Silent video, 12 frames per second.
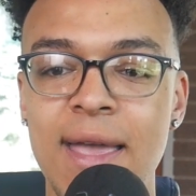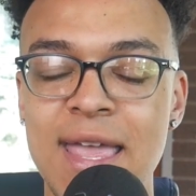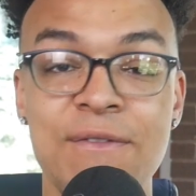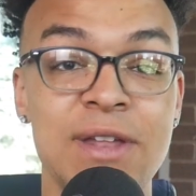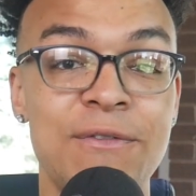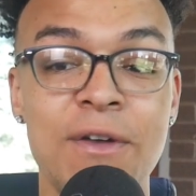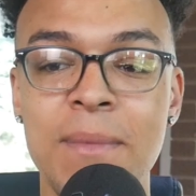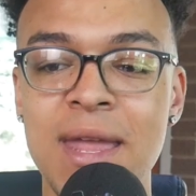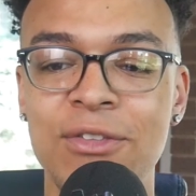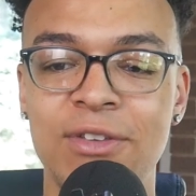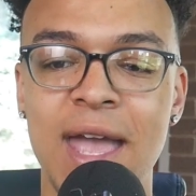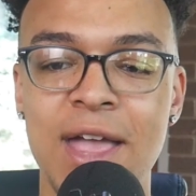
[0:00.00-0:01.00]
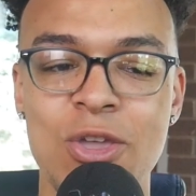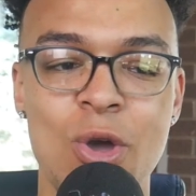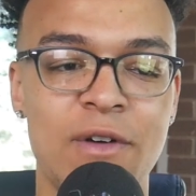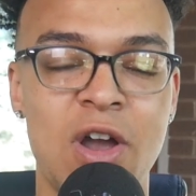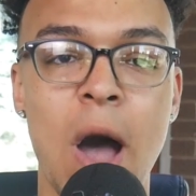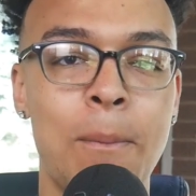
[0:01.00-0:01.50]
Even if it means, again, you have
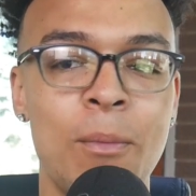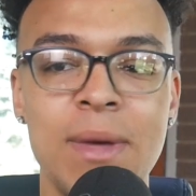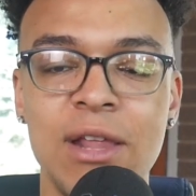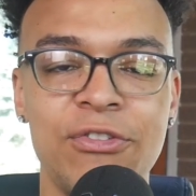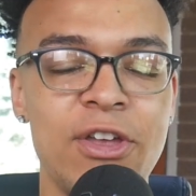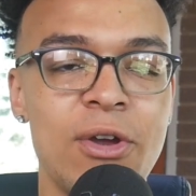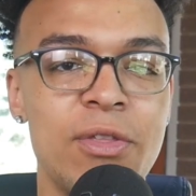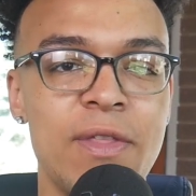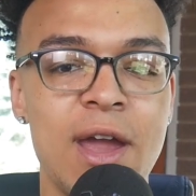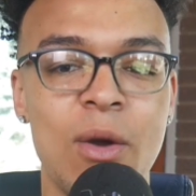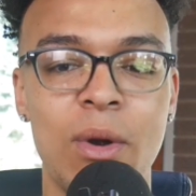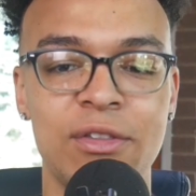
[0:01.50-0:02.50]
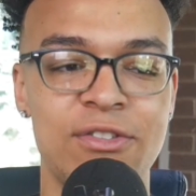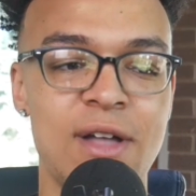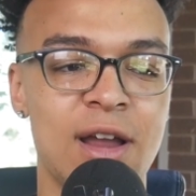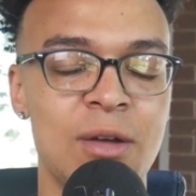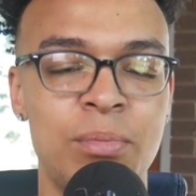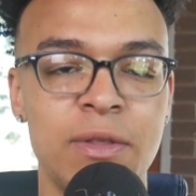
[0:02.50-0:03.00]
a couple minutes here and there where it's
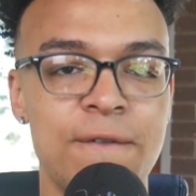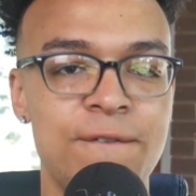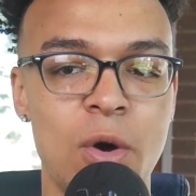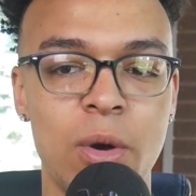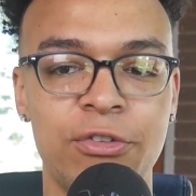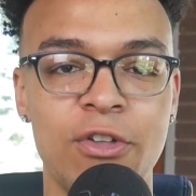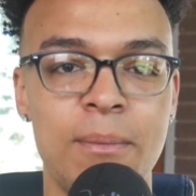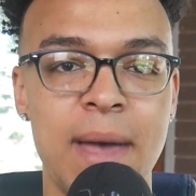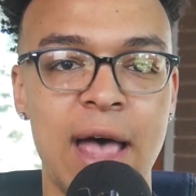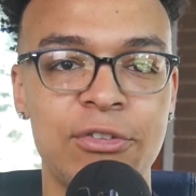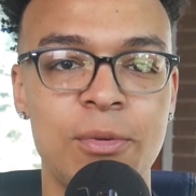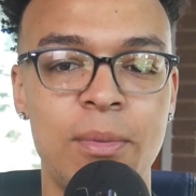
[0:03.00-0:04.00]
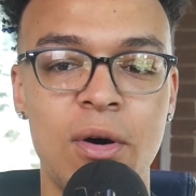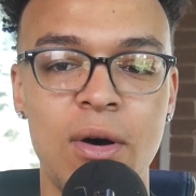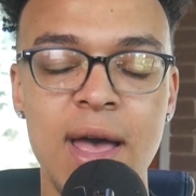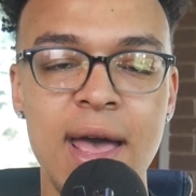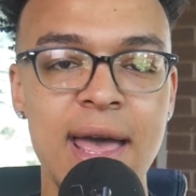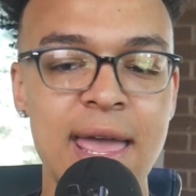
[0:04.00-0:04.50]
not completely focused on basketball,
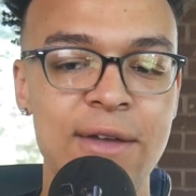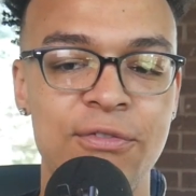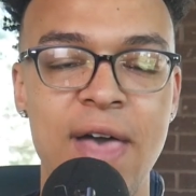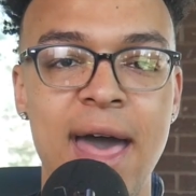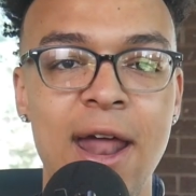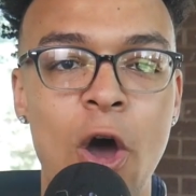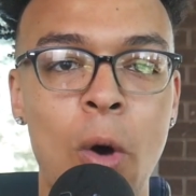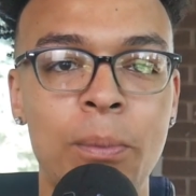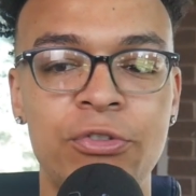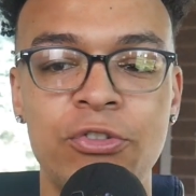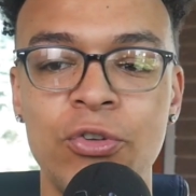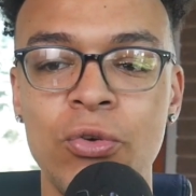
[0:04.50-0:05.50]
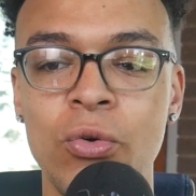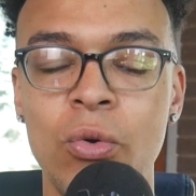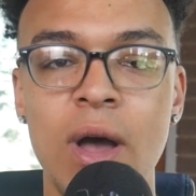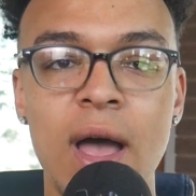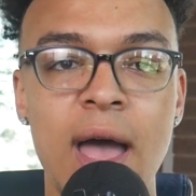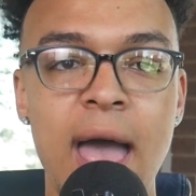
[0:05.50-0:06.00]
if that helps to
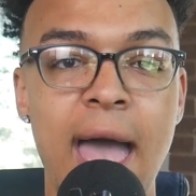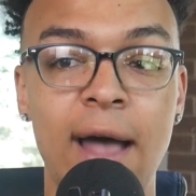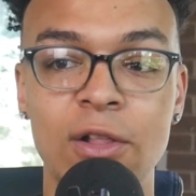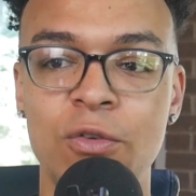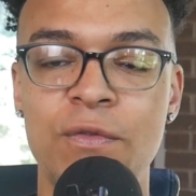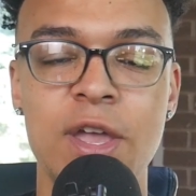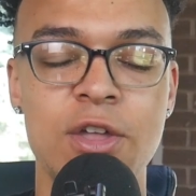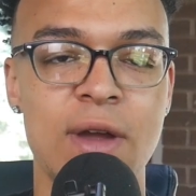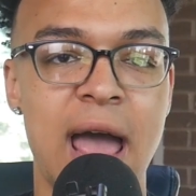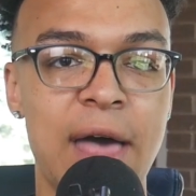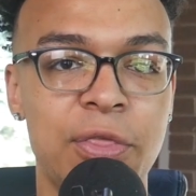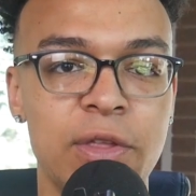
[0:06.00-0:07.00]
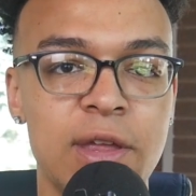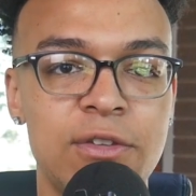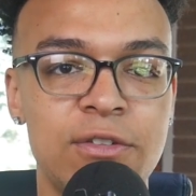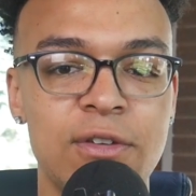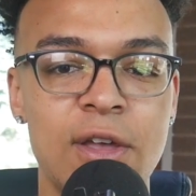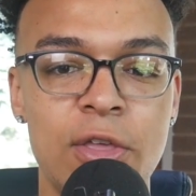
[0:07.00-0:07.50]
elevate your
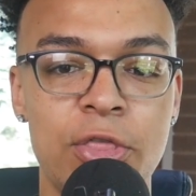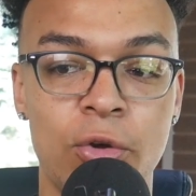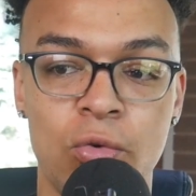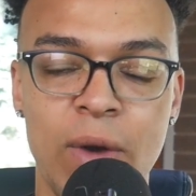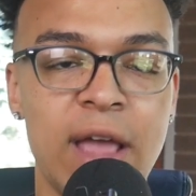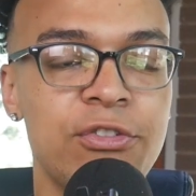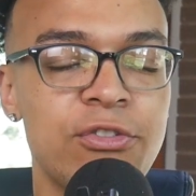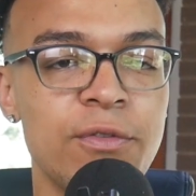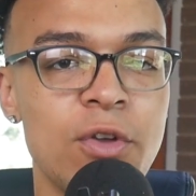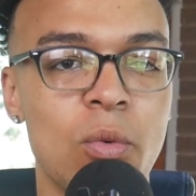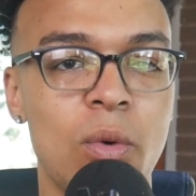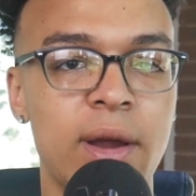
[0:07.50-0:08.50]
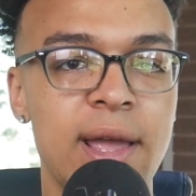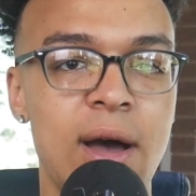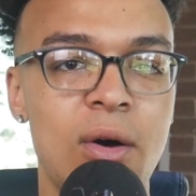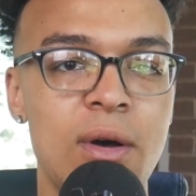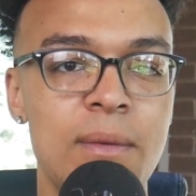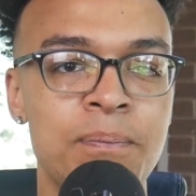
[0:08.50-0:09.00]
athletes the rest of your
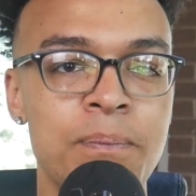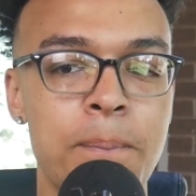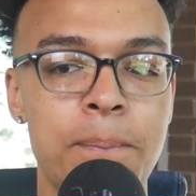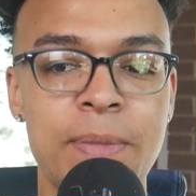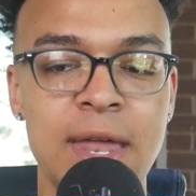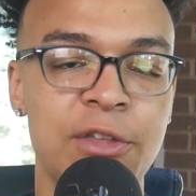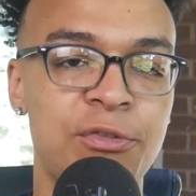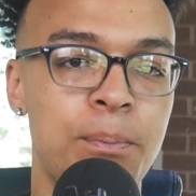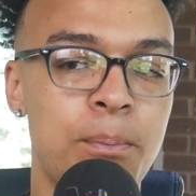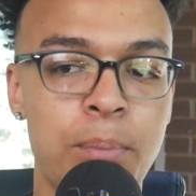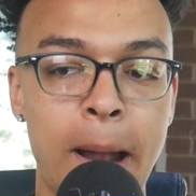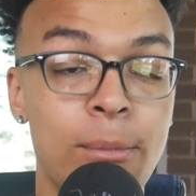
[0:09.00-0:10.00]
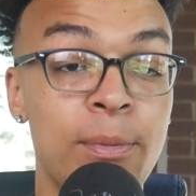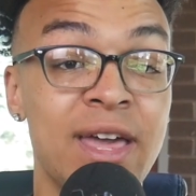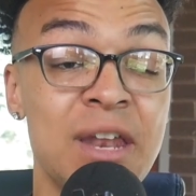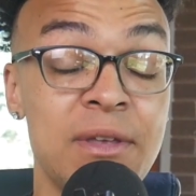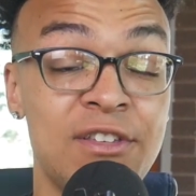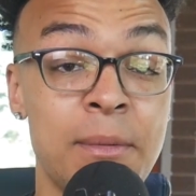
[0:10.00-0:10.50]
workout, then it's probably going
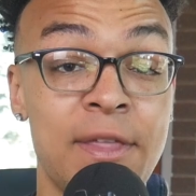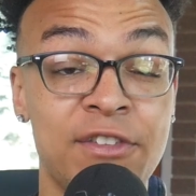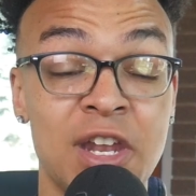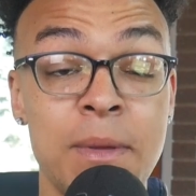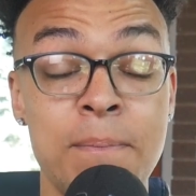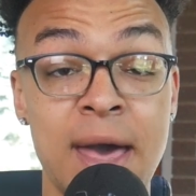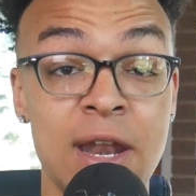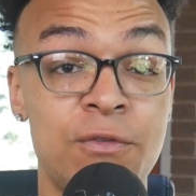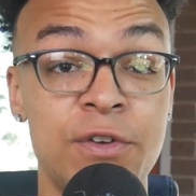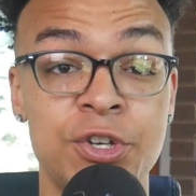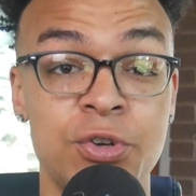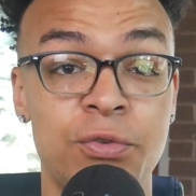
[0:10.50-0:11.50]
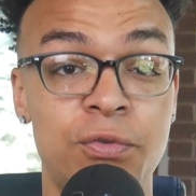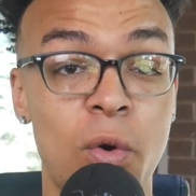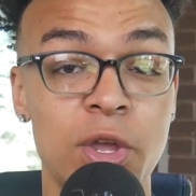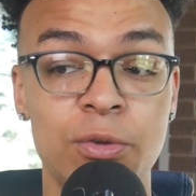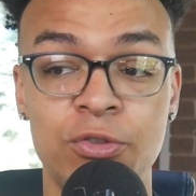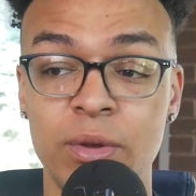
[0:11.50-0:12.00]
to be something that's going to be beneficial for
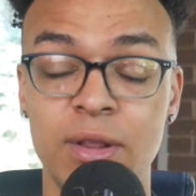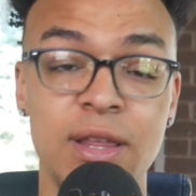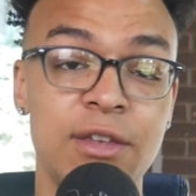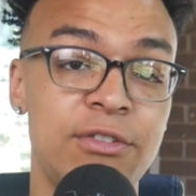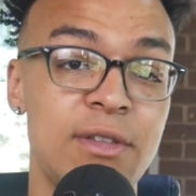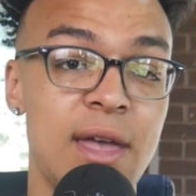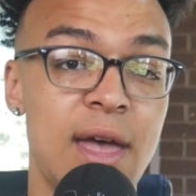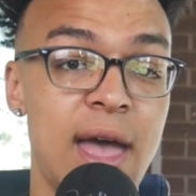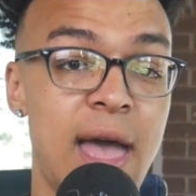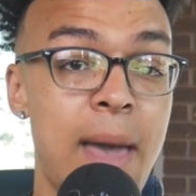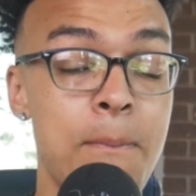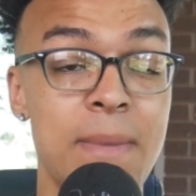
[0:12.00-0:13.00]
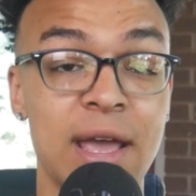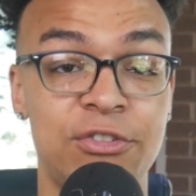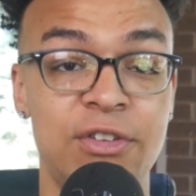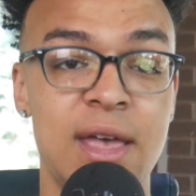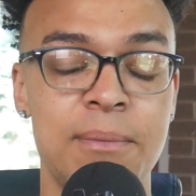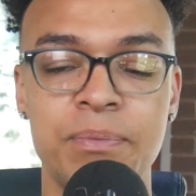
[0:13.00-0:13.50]
you to at least
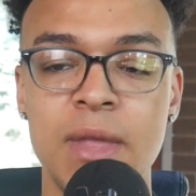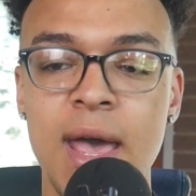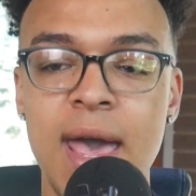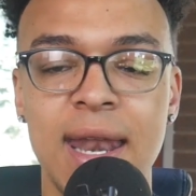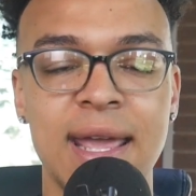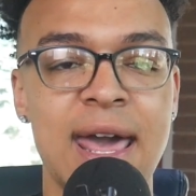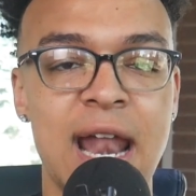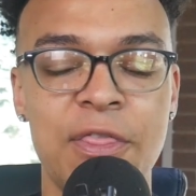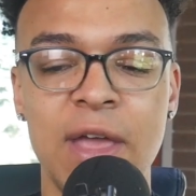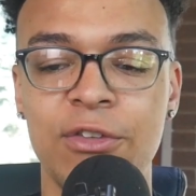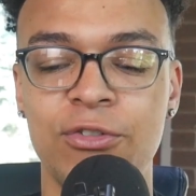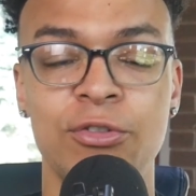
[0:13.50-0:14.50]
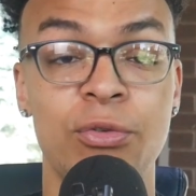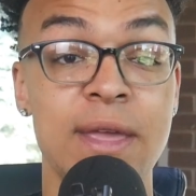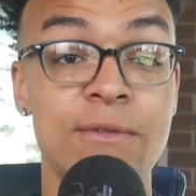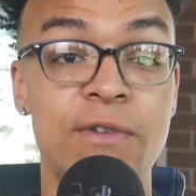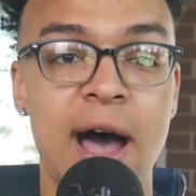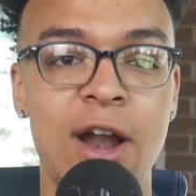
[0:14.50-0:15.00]
mix in. And again, I think it starts with the
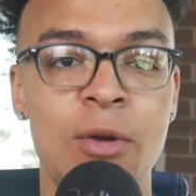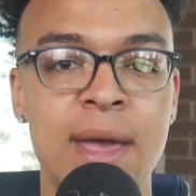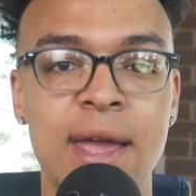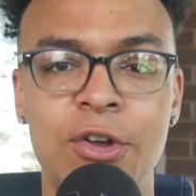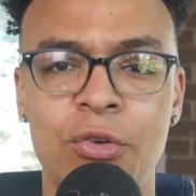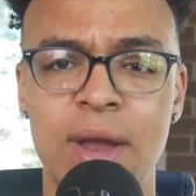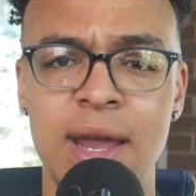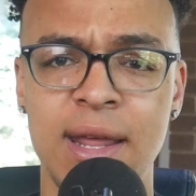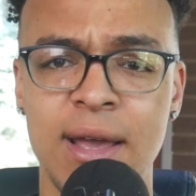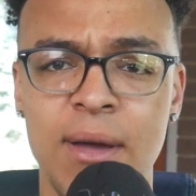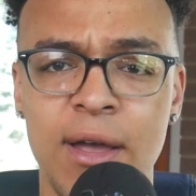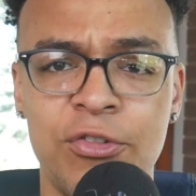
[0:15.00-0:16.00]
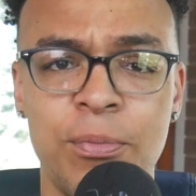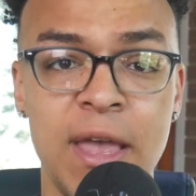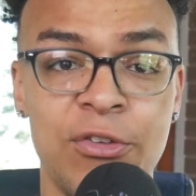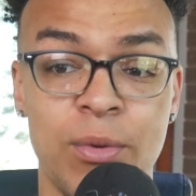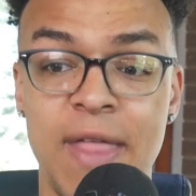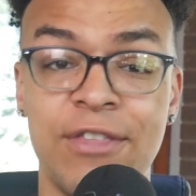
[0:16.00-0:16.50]
environment and creating a
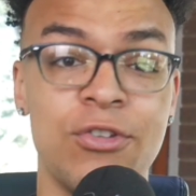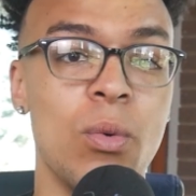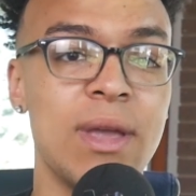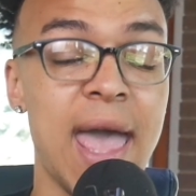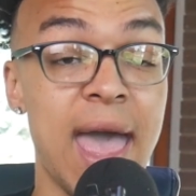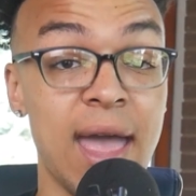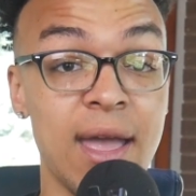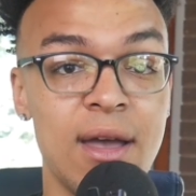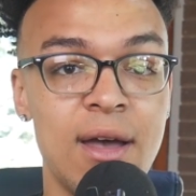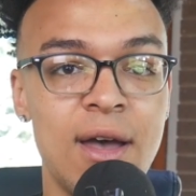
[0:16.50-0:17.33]
space where that's okay.